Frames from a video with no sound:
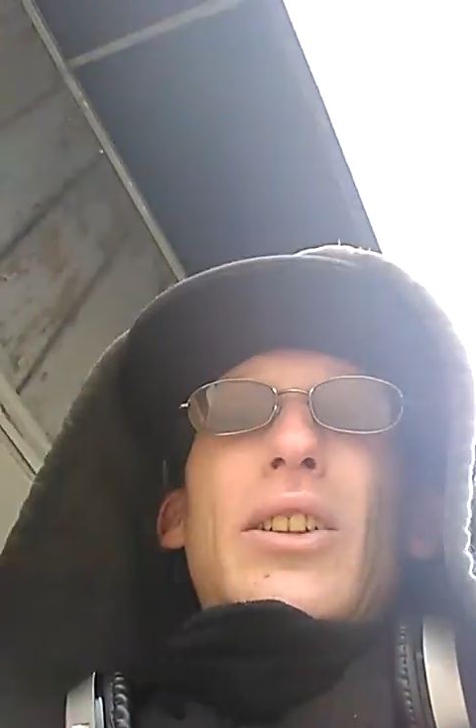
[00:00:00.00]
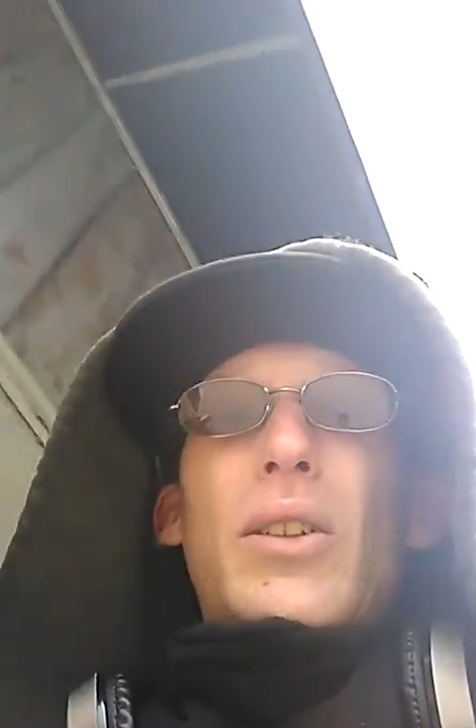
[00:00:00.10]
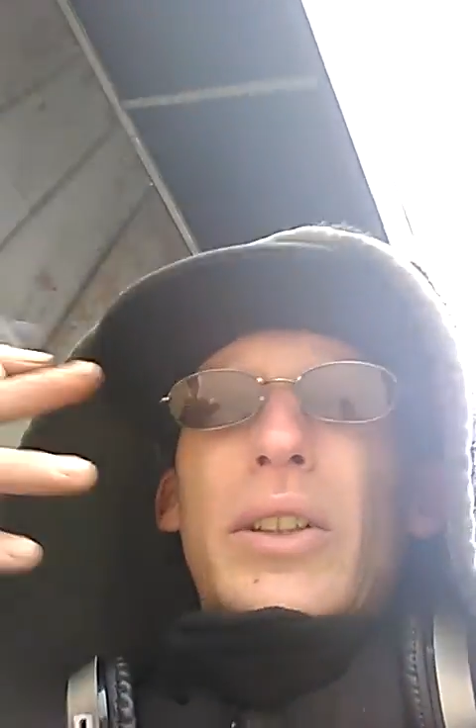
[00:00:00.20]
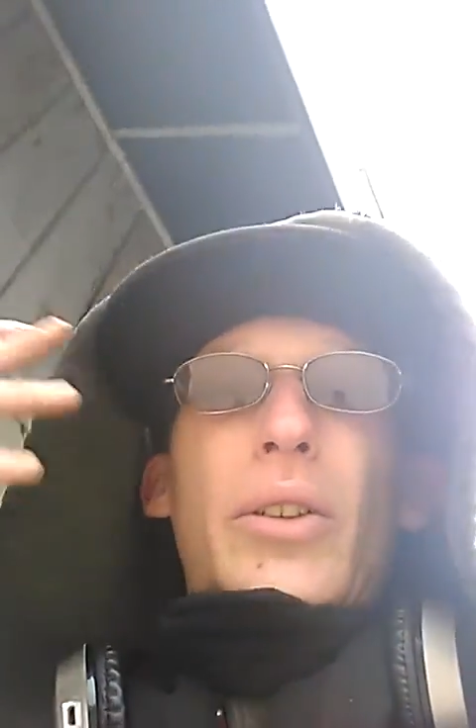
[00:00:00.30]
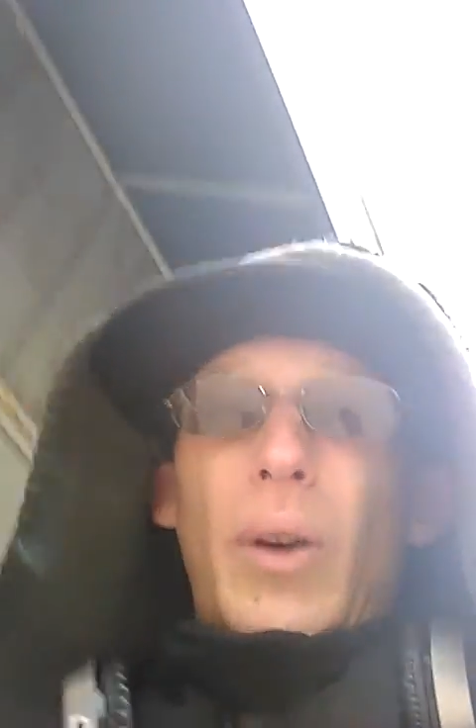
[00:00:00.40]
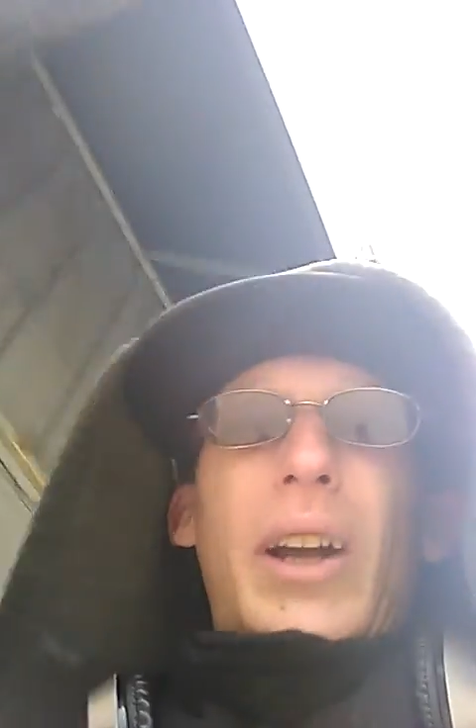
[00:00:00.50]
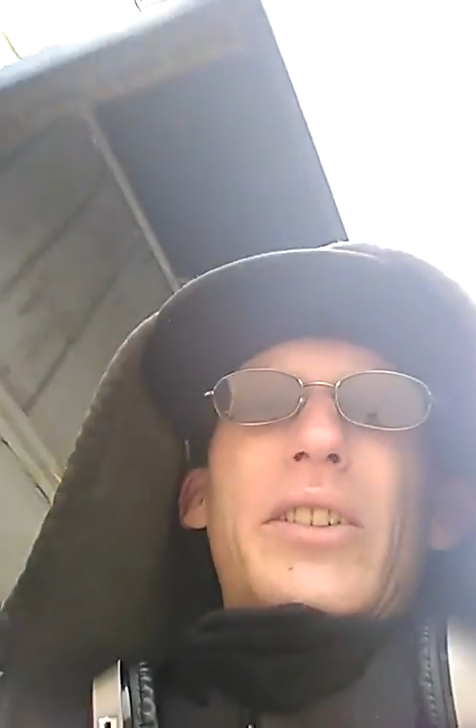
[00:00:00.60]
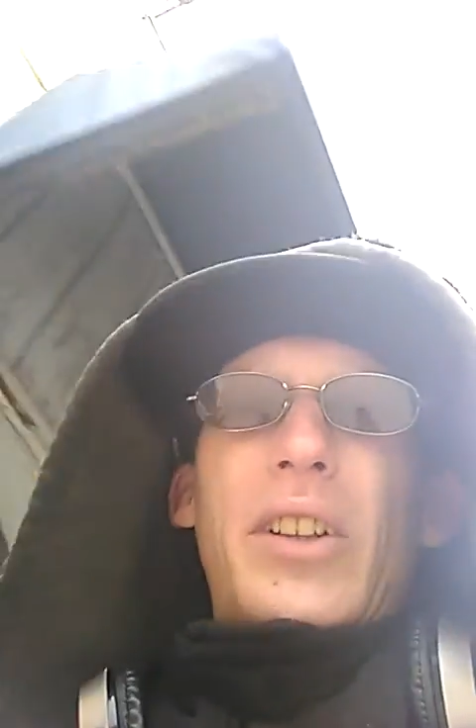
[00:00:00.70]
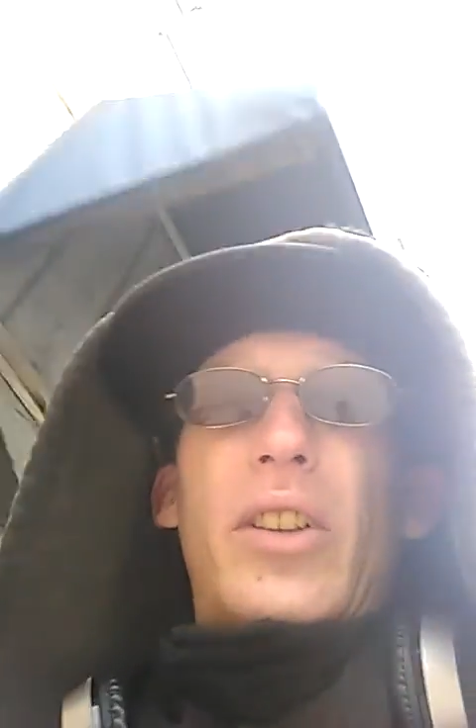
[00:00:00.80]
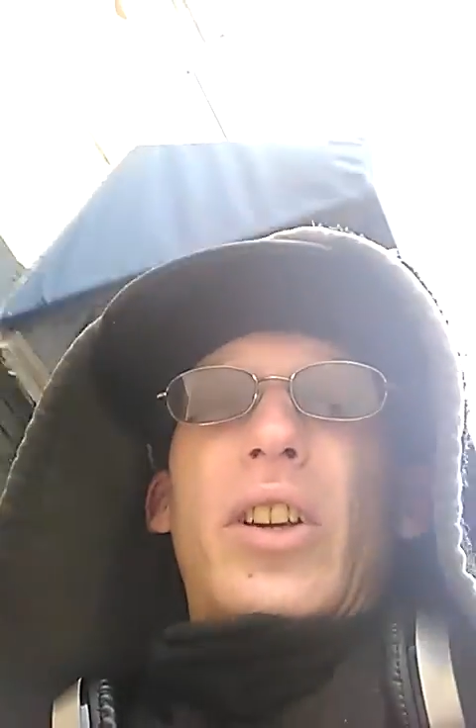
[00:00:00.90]
doing
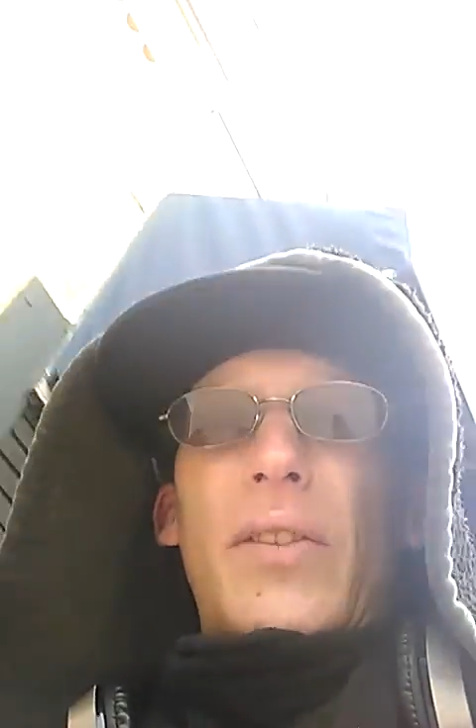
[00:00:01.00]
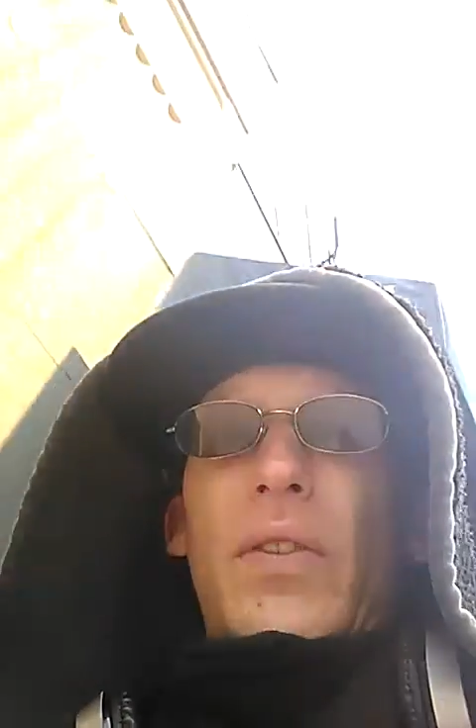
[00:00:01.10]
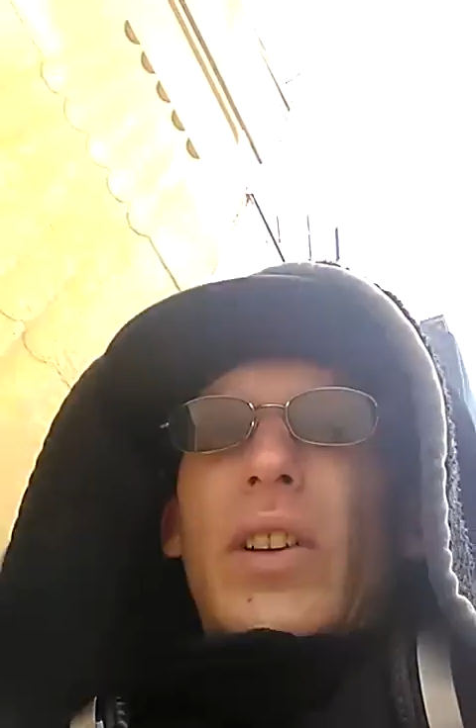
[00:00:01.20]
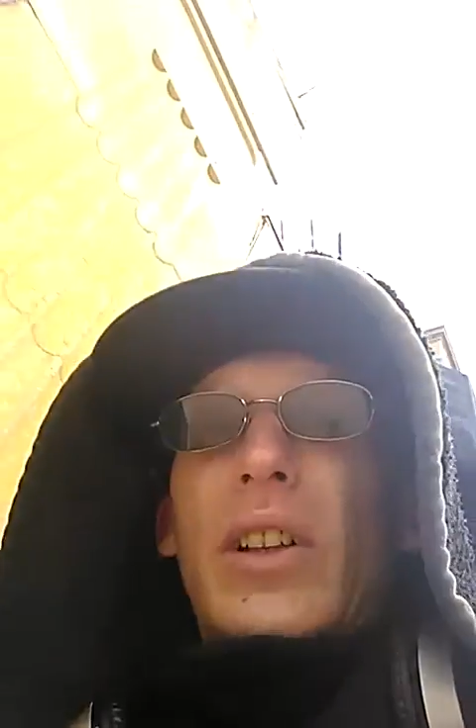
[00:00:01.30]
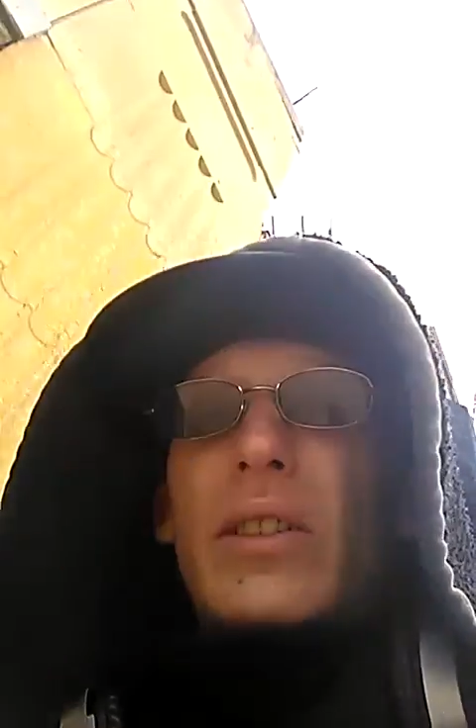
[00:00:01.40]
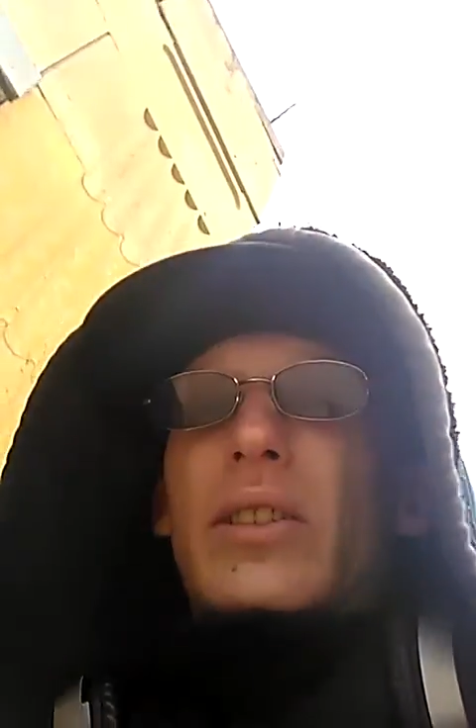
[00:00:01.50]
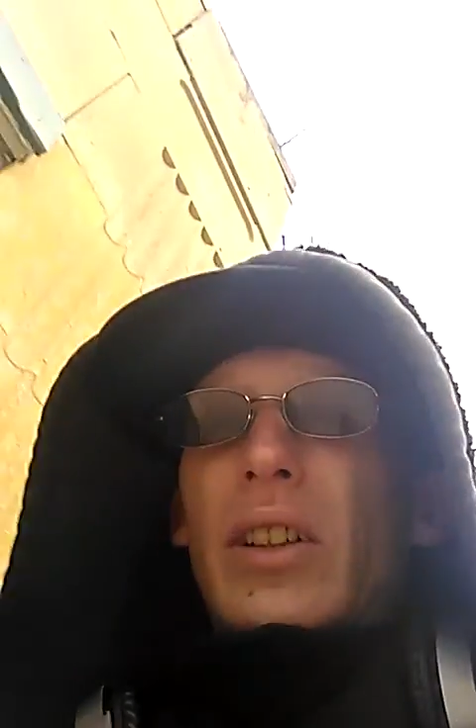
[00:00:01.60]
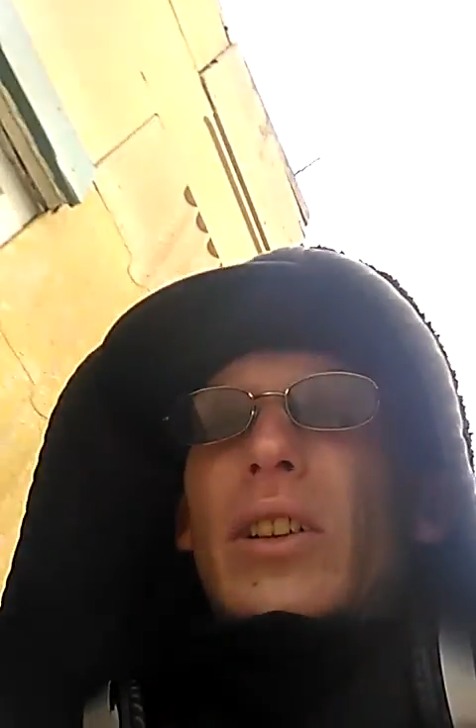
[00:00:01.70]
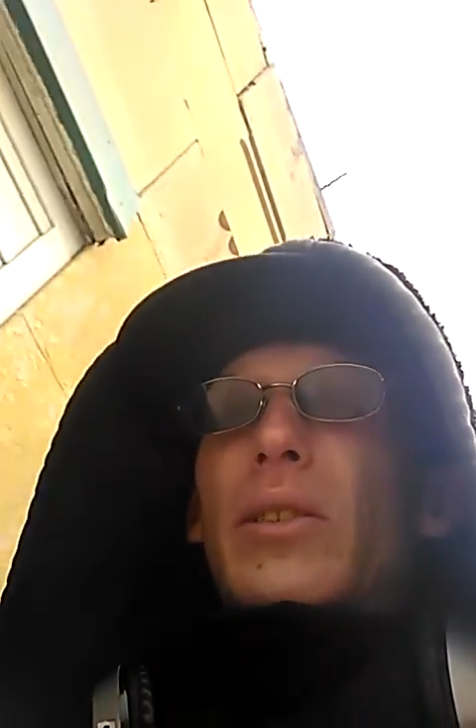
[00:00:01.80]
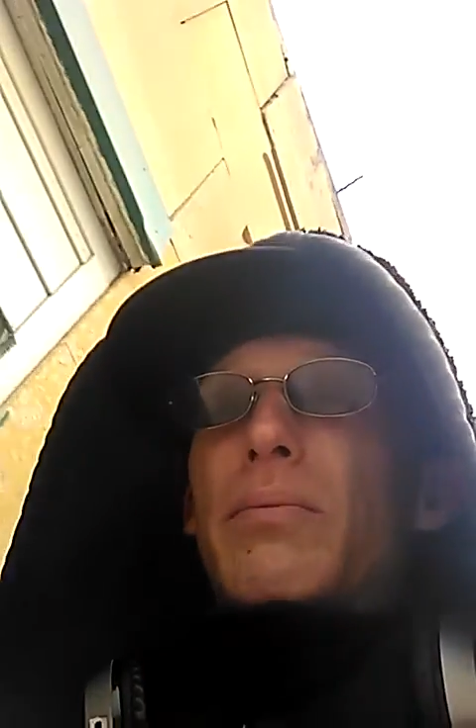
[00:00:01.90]
crazy shit for
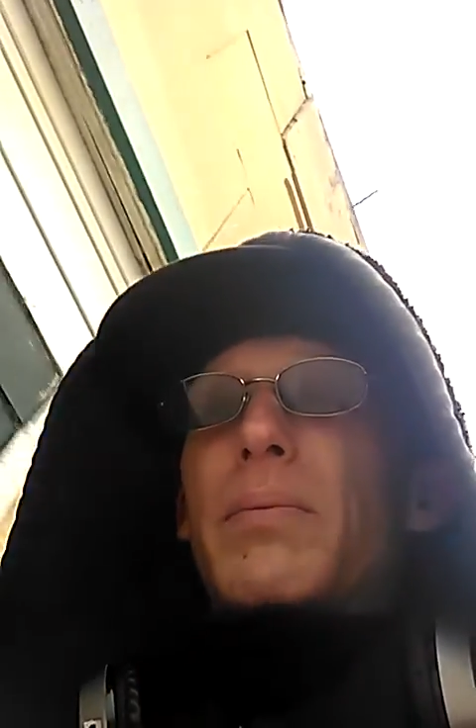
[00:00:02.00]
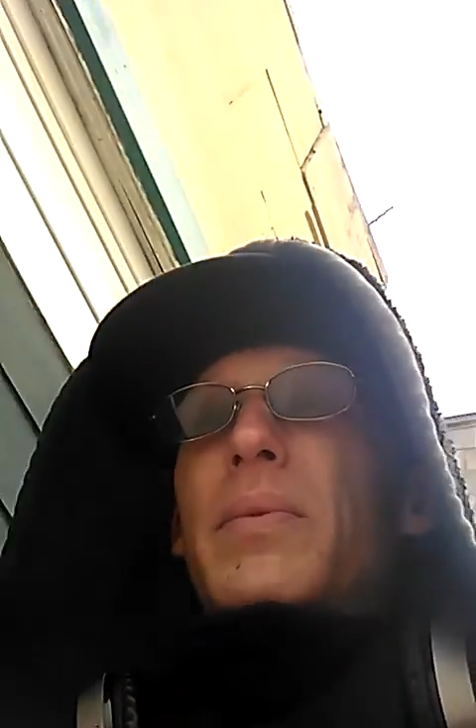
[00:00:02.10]
YouTube,